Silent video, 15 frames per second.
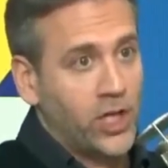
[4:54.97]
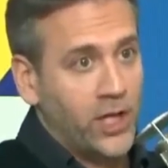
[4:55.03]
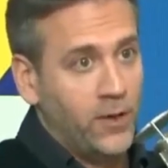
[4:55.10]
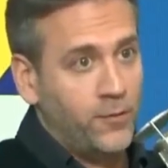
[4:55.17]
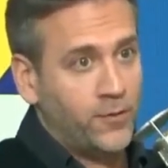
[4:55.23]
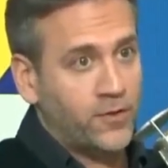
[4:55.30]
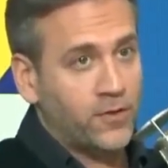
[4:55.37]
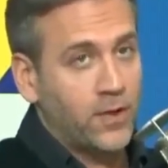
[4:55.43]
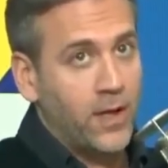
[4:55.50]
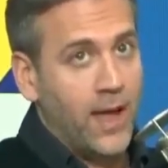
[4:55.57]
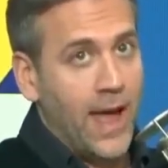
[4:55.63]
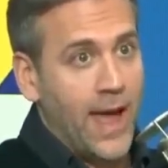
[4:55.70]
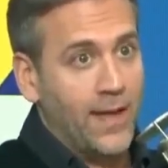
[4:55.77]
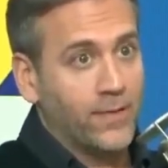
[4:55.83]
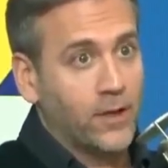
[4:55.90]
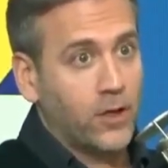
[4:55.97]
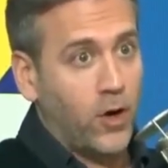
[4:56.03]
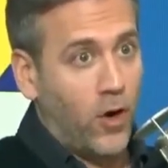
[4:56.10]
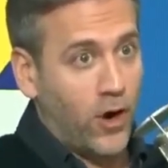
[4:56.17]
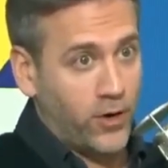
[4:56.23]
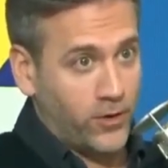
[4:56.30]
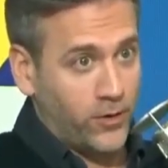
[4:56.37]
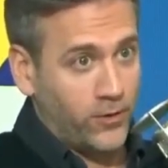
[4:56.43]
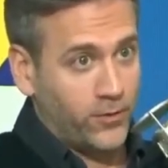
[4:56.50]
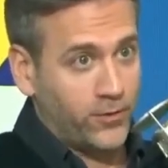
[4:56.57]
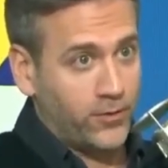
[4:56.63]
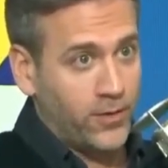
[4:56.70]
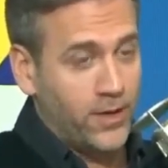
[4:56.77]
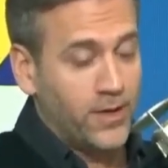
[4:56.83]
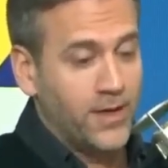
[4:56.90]
Chiefs mm-hmm. and the
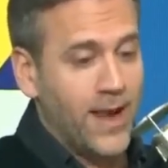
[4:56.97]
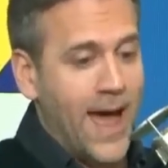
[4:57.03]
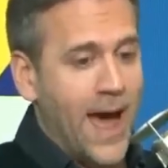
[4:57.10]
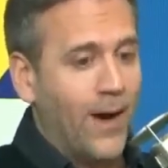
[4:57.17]
Cardinals. But they